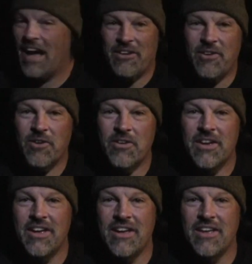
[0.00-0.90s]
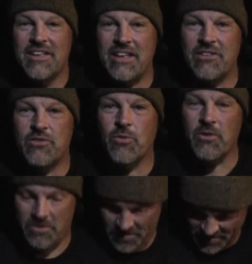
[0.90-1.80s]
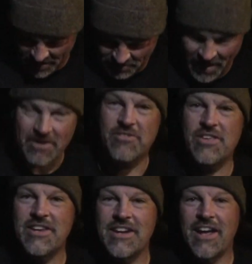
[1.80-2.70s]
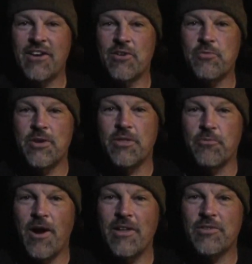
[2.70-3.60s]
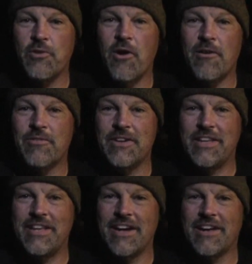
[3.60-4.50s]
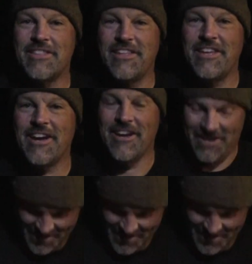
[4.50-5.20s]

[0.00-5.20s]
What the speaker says: I don't know, getting towards sunrise. Gina and I heard one of the rods go off on the deck of the